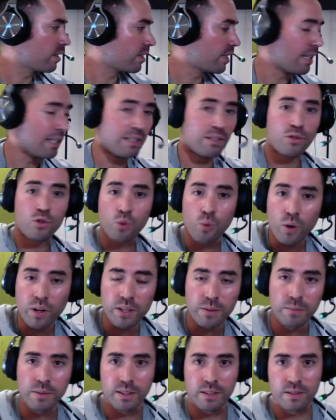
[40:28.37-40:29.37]
in twenty
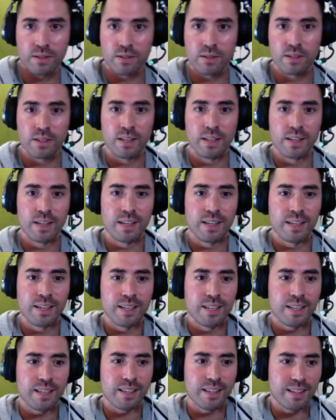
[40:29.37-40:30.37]
minutes,
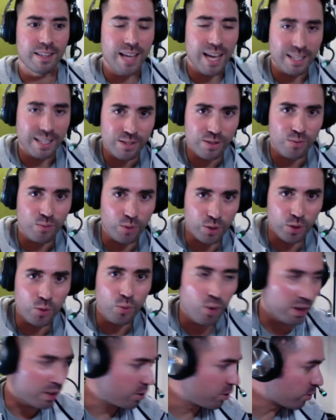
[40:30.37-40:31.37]
that's what you
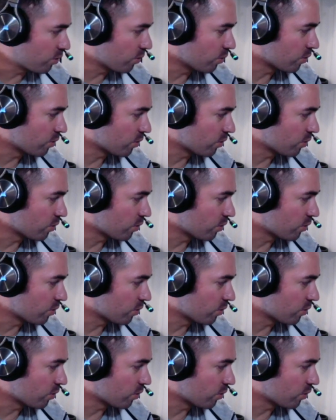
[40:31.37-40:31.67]
want to do.